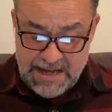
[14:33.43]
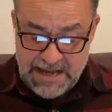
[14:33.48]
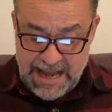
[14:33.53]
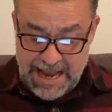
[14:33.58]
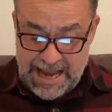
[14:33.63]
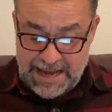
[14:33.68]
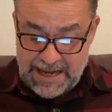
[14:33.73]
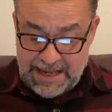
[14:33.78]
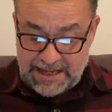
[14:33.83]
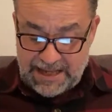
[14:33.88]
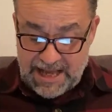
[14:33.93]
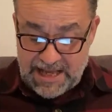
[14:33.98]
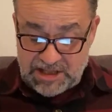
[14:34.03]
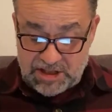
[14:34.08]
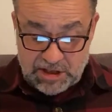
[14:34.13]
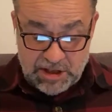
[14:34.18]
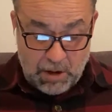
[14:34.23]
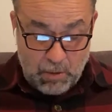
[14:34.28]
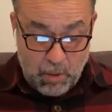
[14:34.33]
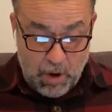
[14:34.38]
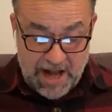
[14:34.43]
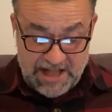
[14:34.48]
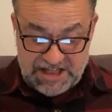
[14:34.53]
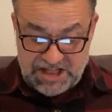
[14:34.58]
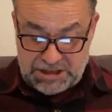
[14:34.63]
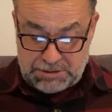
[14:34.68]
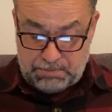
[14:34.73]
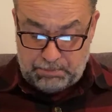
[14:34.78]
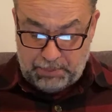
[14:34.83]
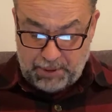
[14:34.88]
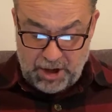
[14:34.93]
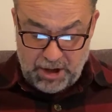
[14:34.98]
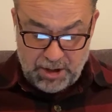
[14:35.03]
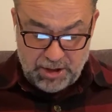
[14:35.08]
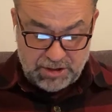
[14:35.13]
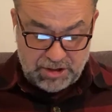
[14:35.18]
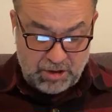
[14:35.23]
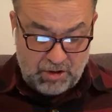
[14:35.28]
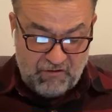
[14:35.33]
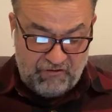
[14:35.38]
And against the what?
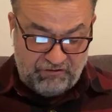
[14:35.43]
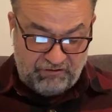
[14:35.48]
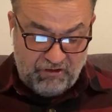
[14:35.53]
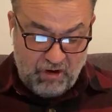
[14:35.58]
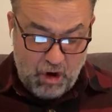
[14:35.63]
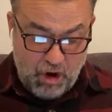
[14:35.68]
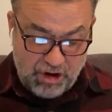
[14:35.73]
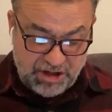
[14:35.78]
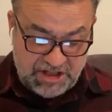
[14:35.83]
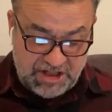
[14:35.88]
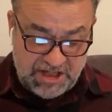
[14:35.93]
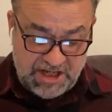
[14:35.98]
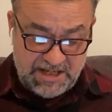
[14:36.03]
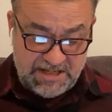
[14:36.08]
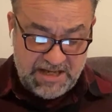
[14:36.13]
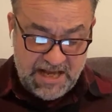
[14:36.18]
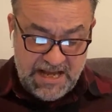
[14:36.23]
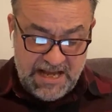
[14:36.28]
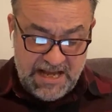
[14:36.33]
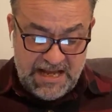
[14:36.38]
Spiritual forces